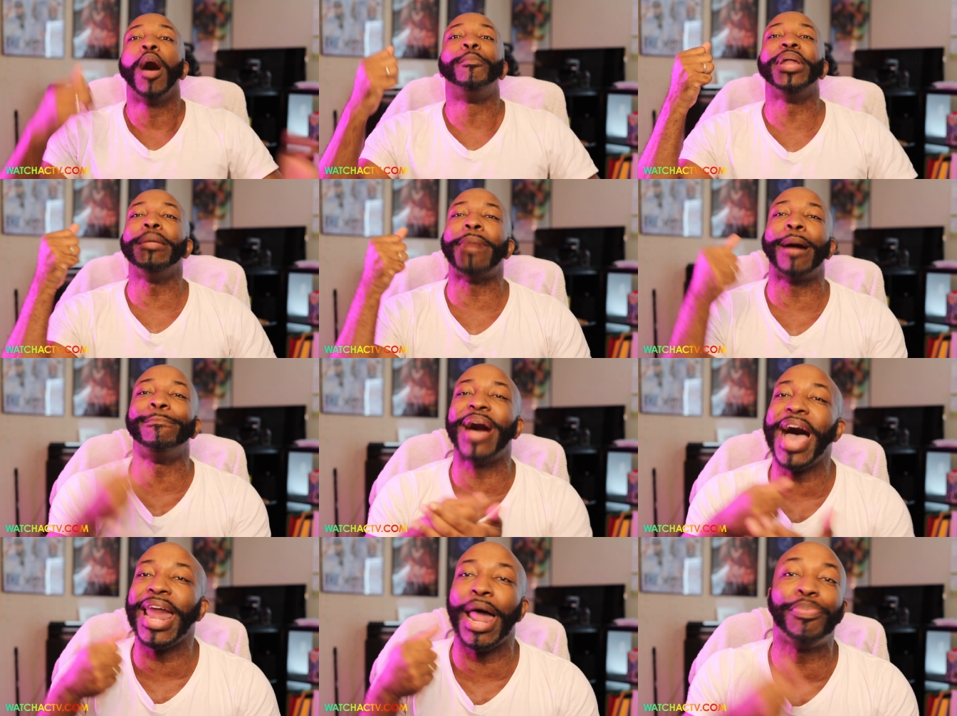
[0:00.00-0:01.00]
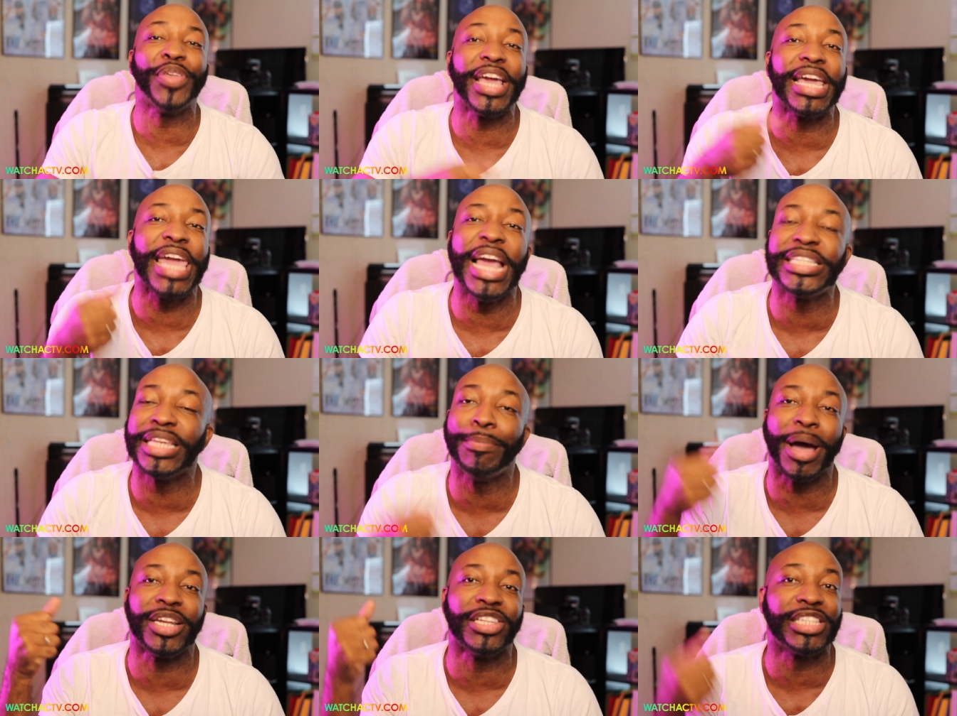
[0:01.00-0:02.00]
But in my mind, I'm thinking Kaycee
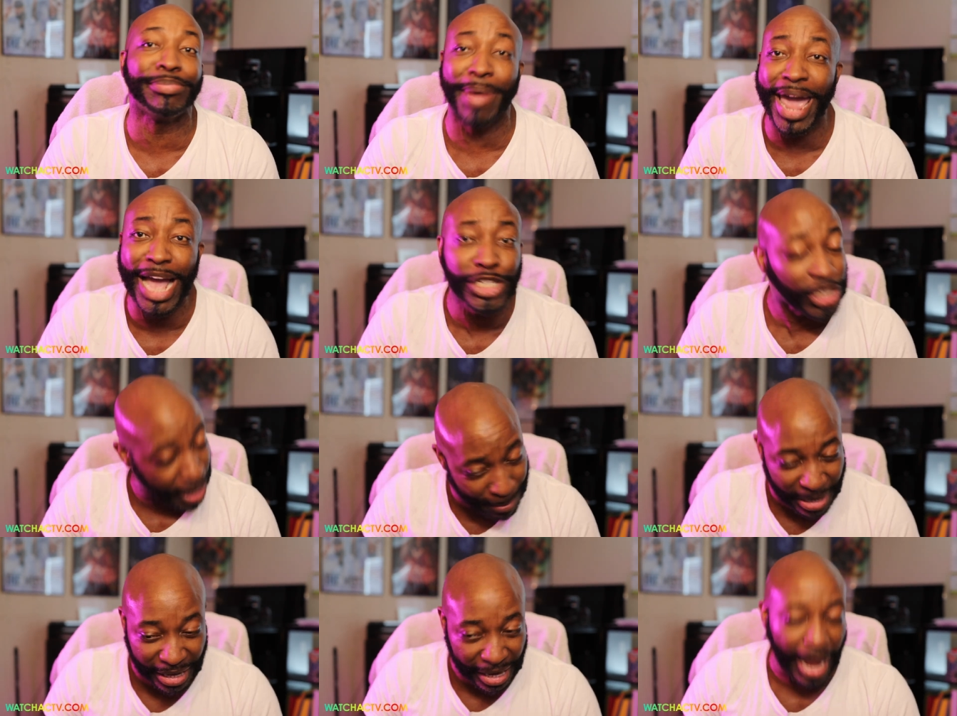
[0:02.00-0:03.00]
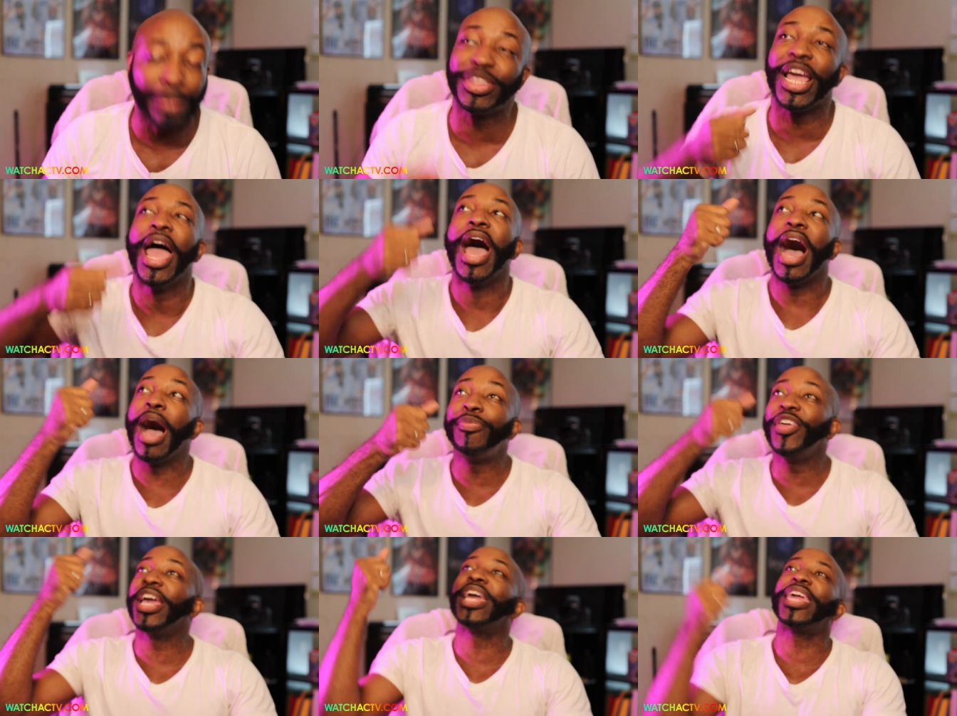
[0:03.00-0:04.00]
about to smash Emily. I'm thinking, I'm
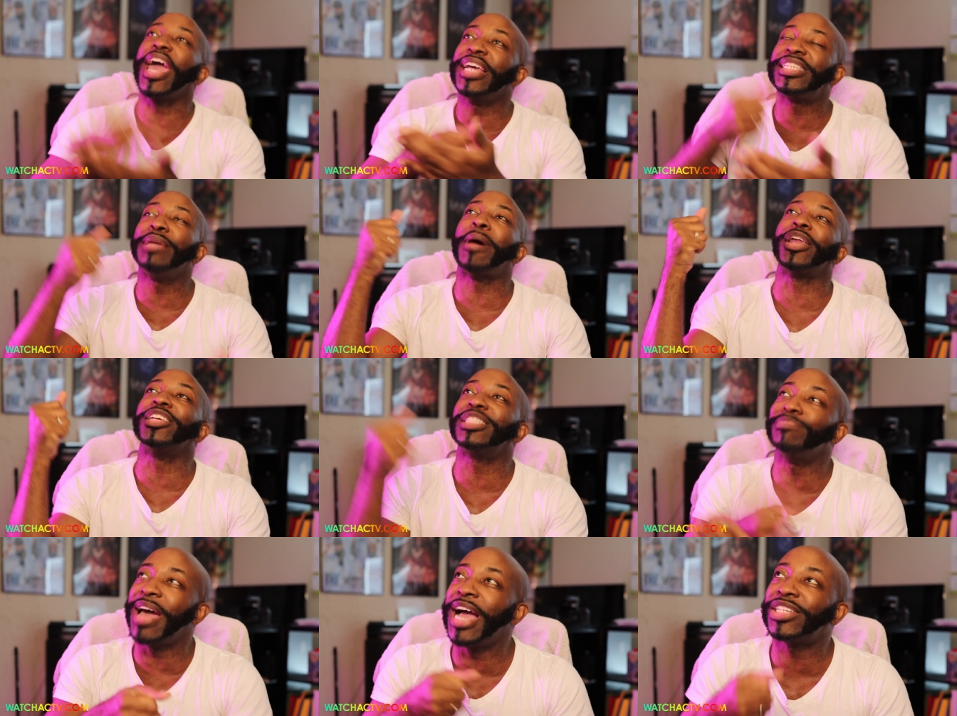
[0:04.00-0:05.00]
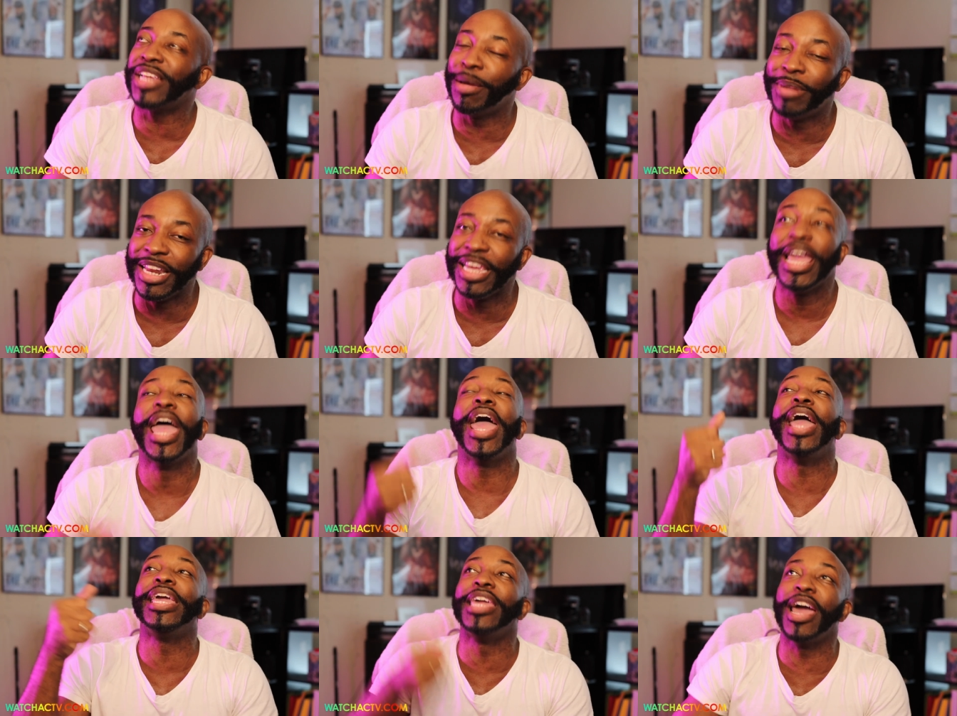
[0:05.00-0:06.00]
thinking Kaycee about to smash Emily,
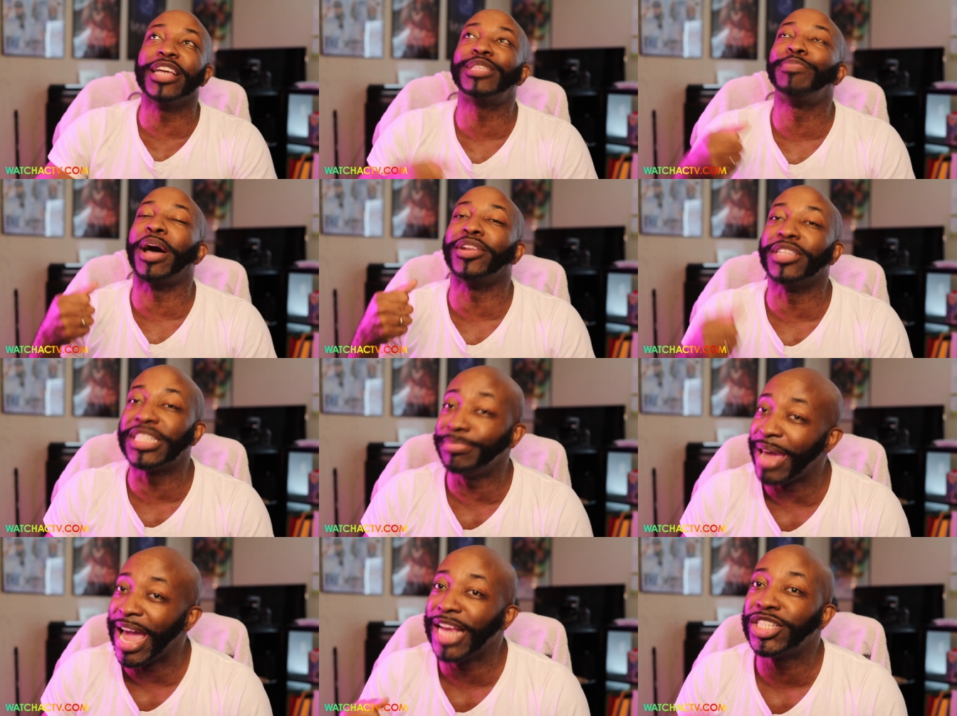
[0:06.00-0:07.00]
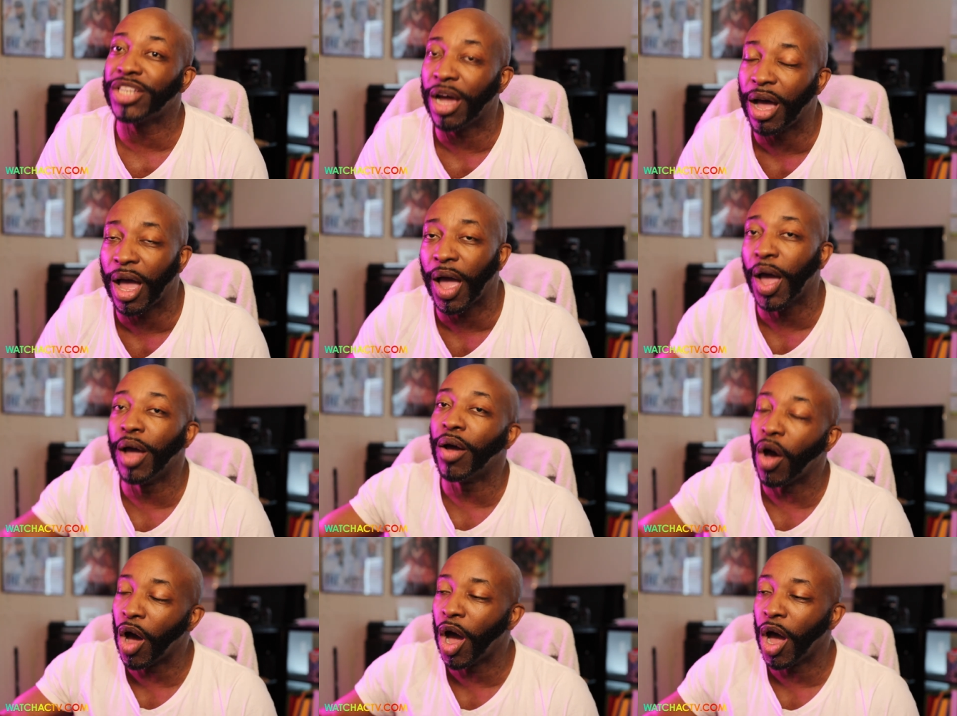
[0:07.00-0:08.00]
and yes, about to smash uh
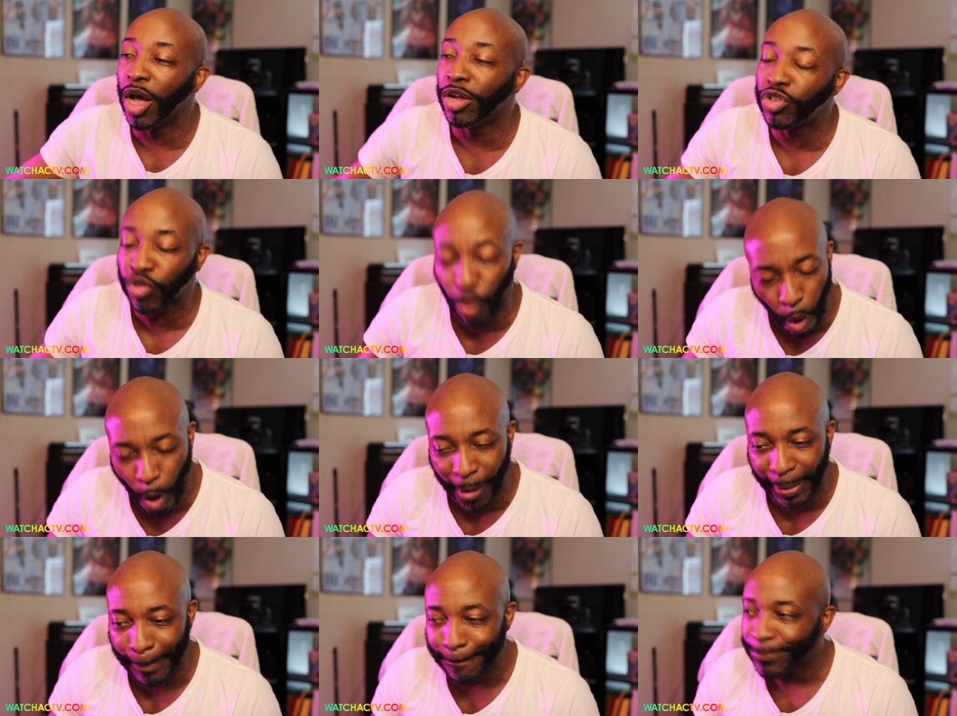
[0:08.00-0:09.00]
uh Troy.